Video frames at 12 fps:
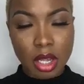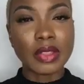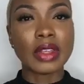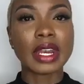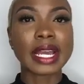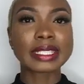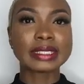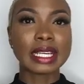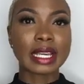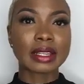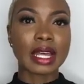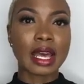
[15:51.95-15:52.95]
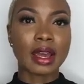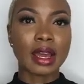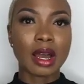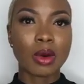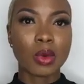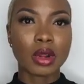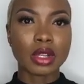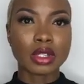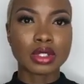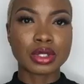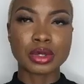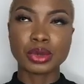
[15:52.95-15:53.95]
The next thing that I want to
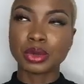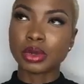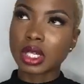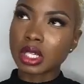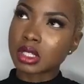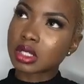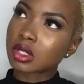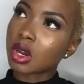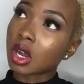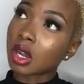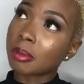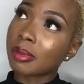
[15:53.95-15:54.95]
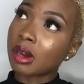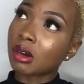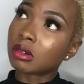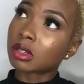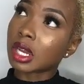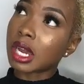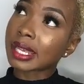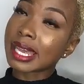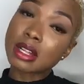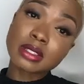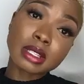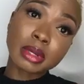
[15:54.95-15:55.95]
do is talk about
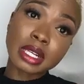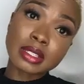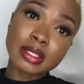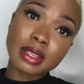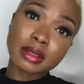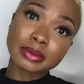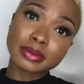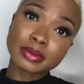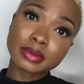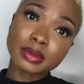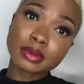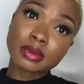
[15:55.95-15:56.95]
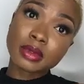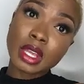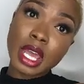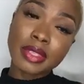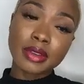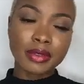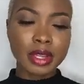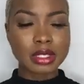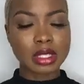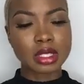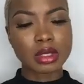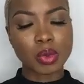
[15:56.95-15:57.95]
accountability. And the
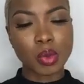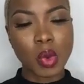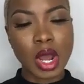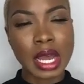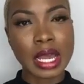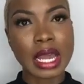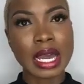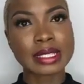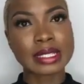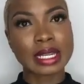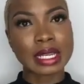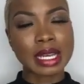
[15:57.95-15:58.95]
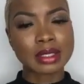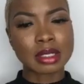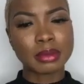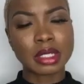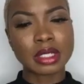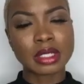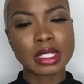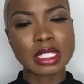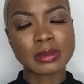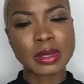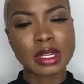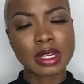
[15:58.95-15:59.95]
reason why I said accountability is
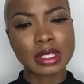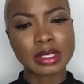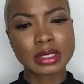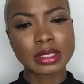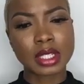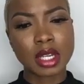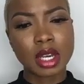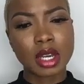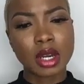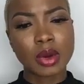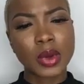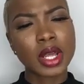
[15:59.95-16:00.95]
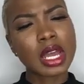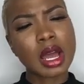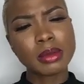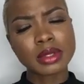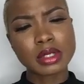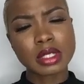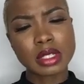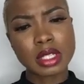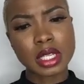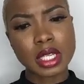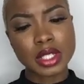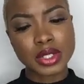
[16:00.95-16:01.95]
because when it comes to
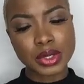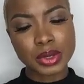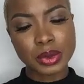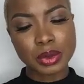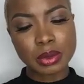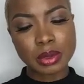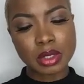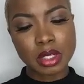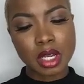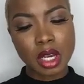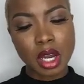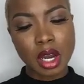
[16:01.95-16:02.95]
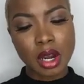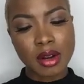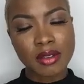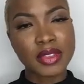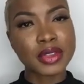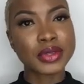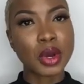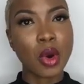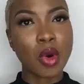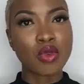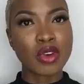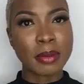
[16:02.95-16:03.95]
the issue of this
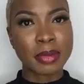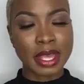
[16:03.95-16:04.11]
whole rape